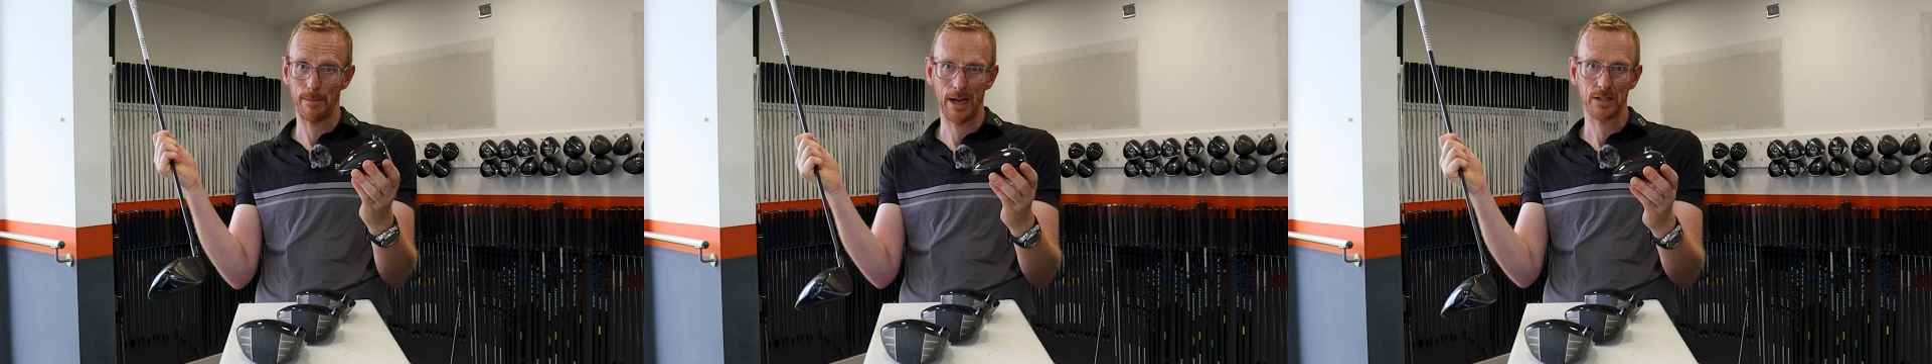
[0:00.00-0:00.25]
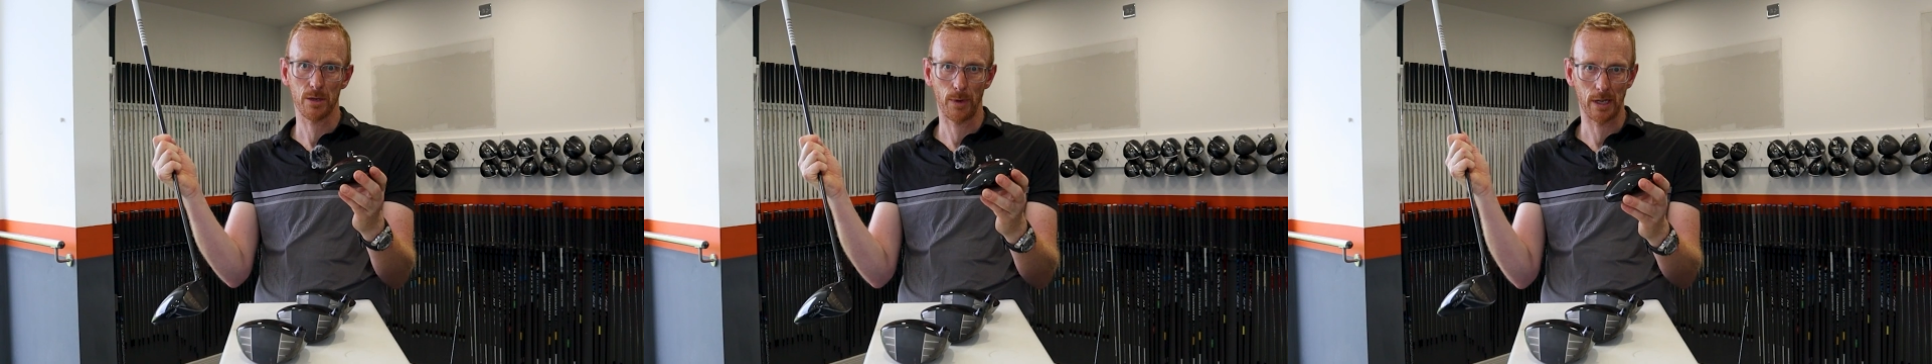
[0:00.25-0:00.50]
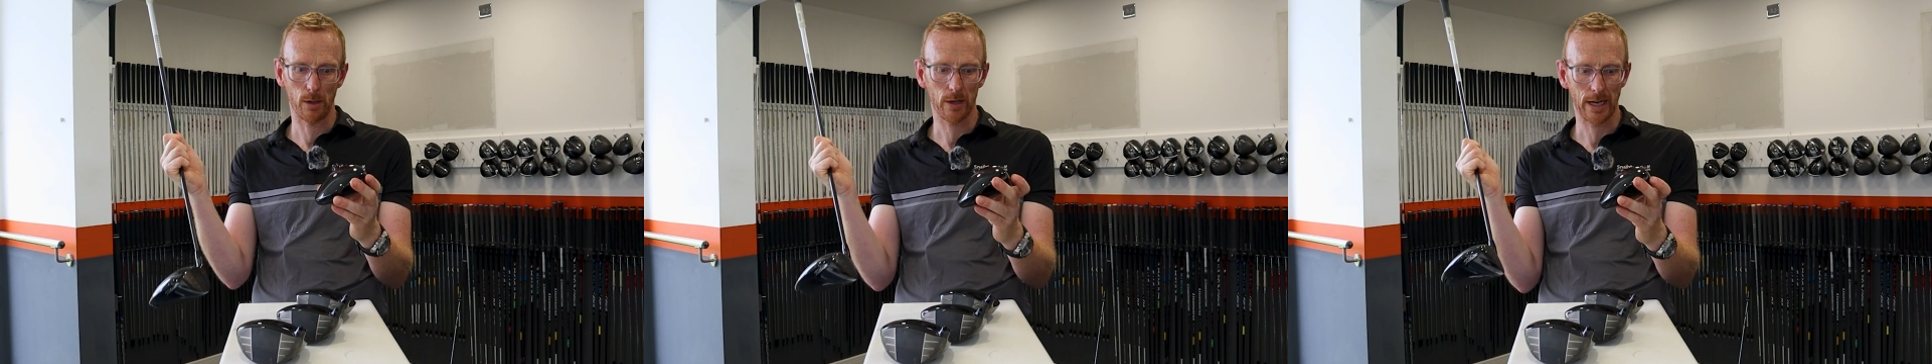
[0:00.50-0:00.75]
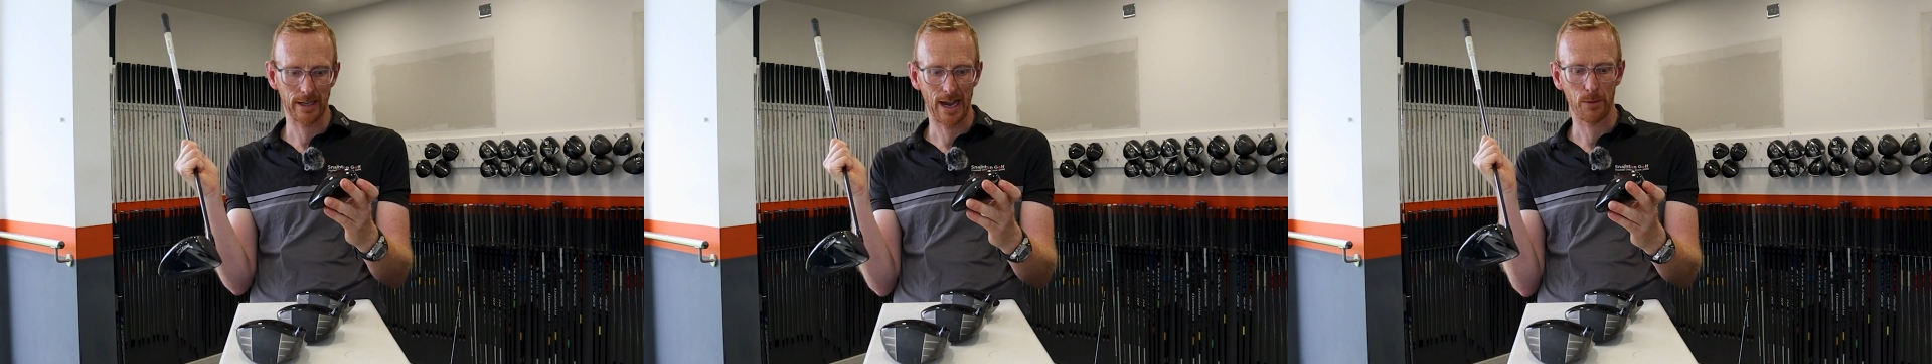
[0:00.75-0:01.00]
matter when you're
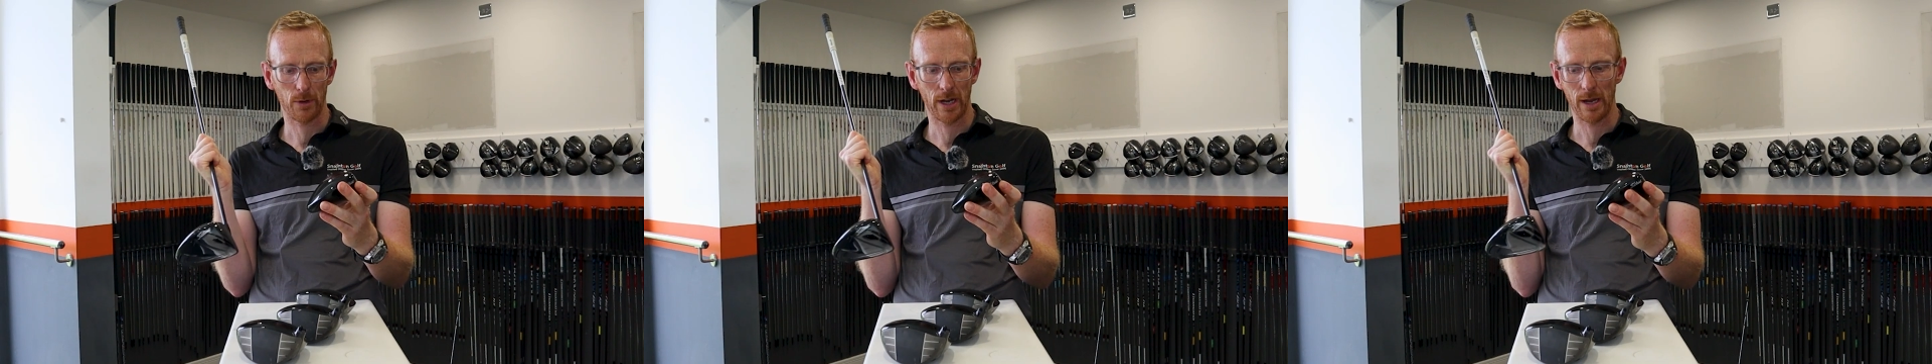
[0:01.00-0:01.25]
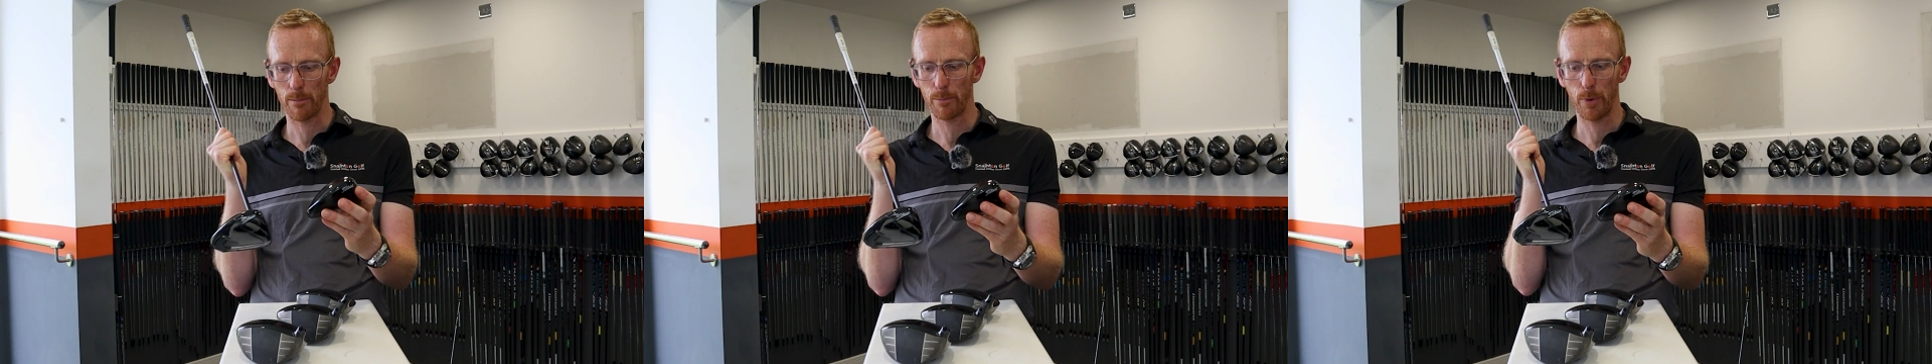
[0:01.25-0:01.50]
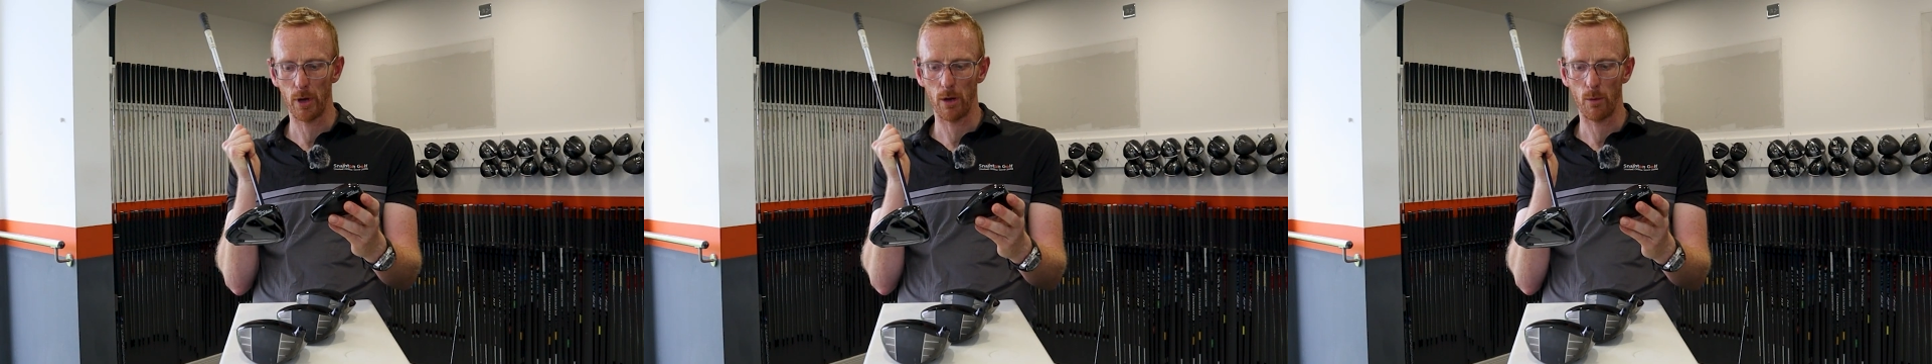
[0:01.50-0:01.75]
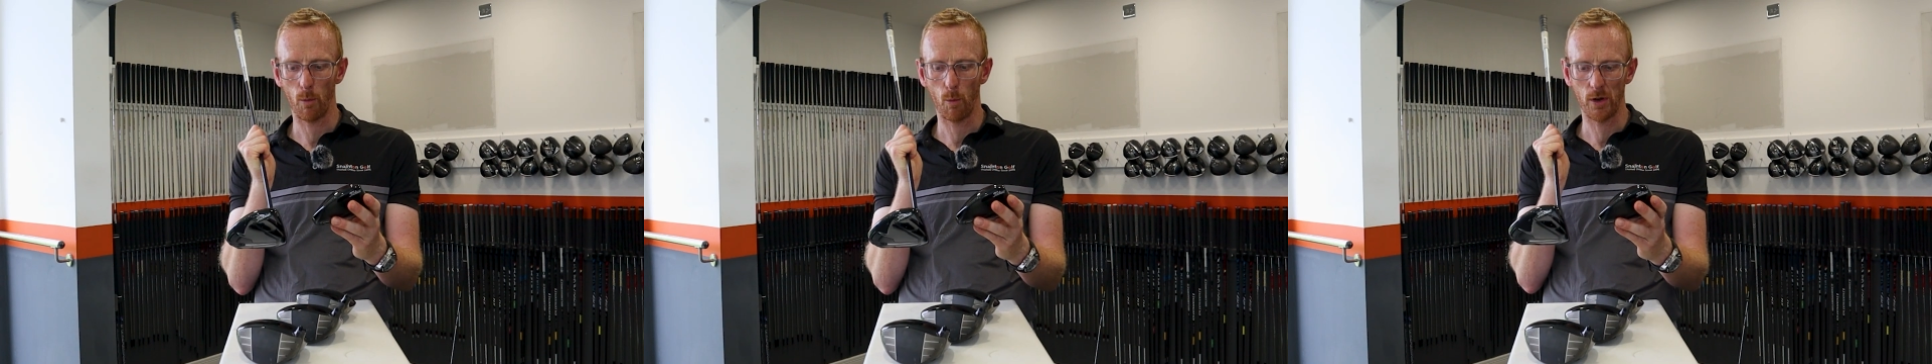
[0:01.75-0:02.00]
looking down on it, but
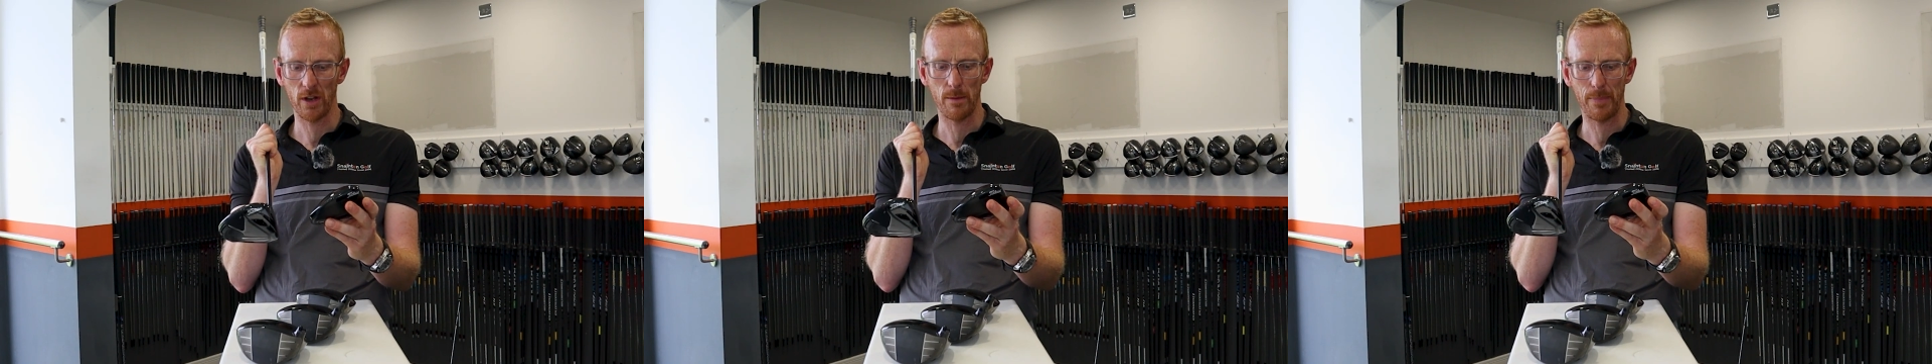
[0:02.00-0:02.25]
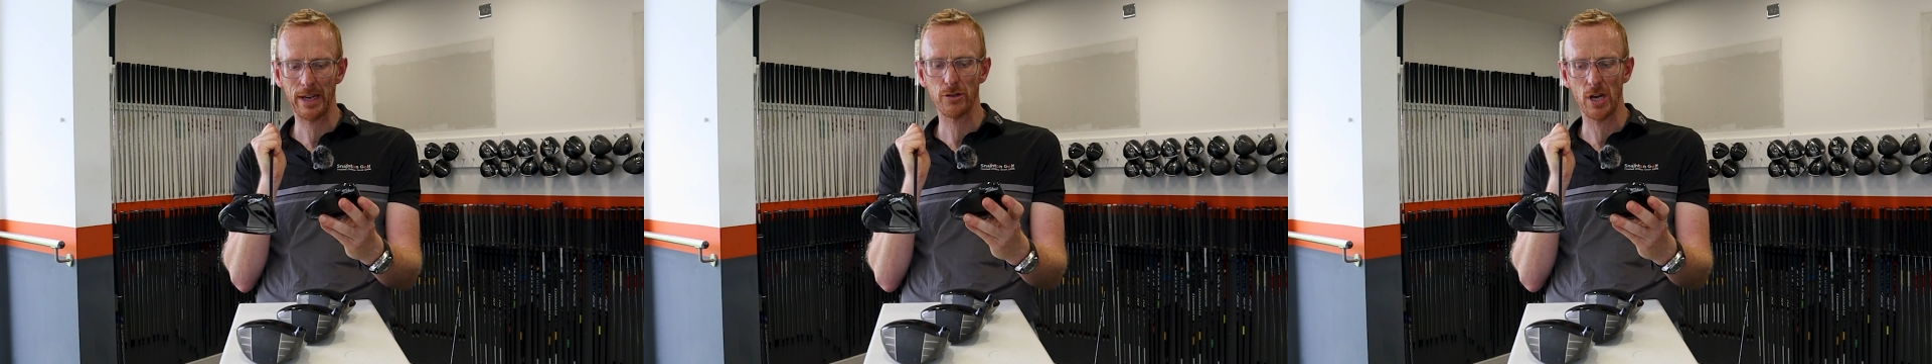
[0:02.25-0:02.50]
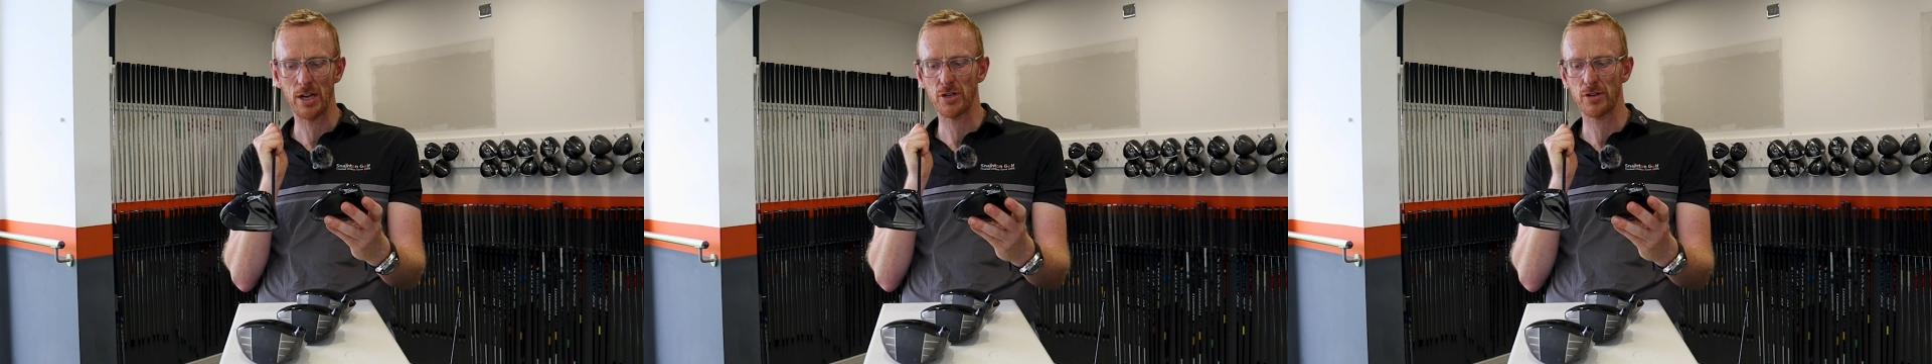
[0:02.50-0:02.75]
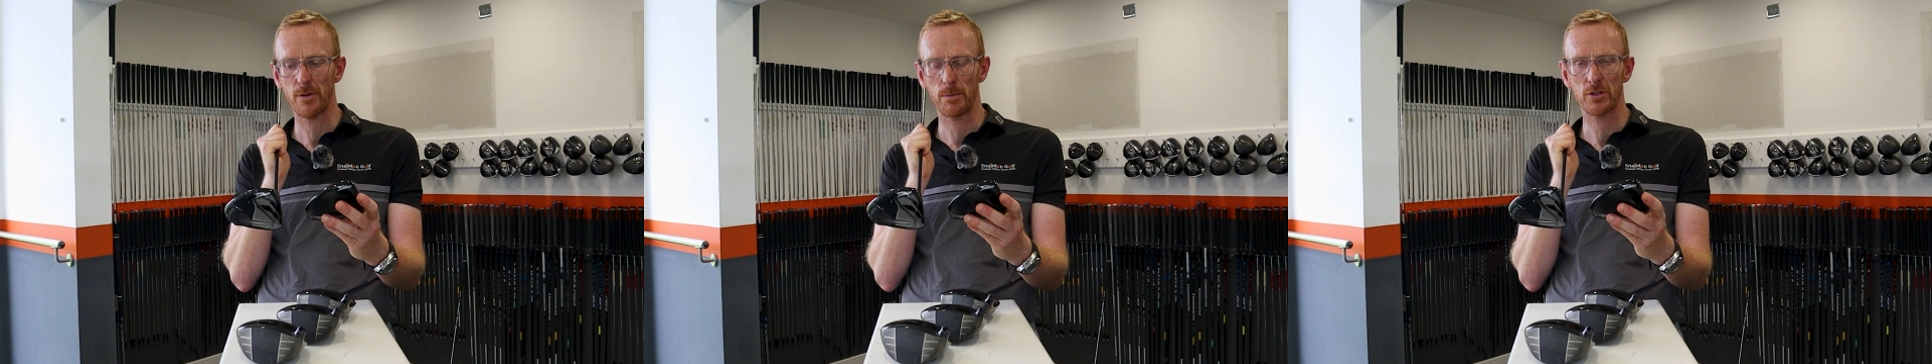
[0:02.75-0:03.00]
one of the big
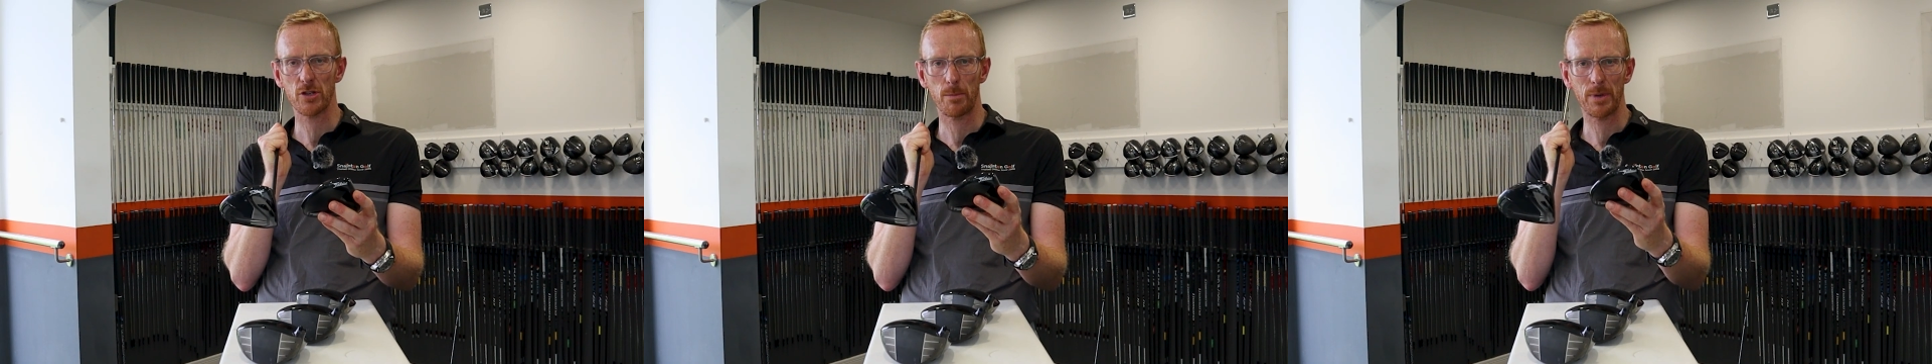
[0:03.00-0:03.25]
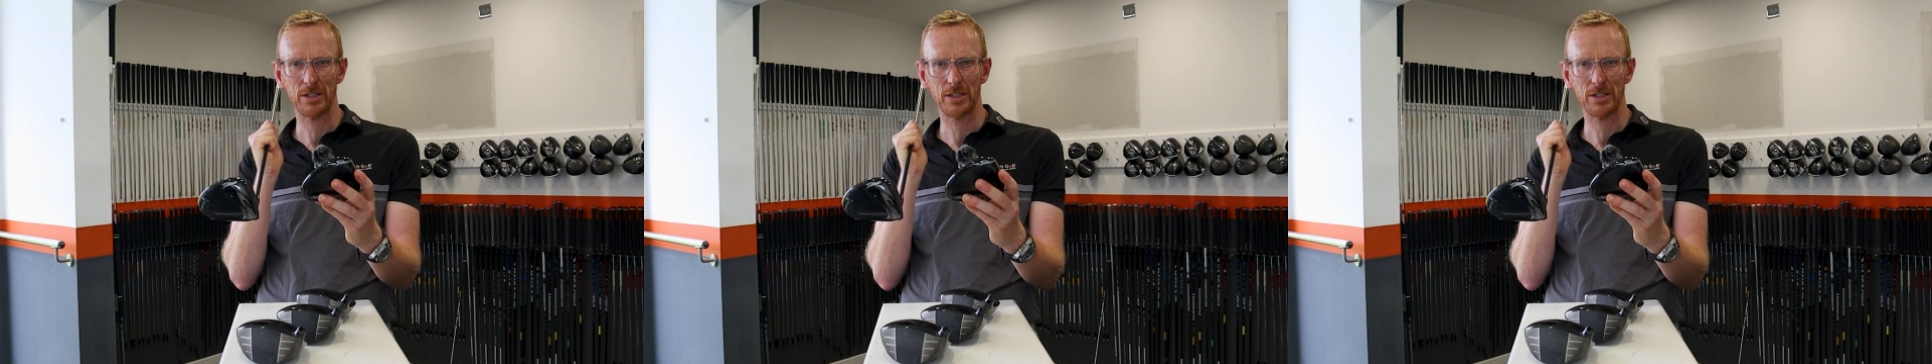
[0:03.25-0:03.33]
changes from the top,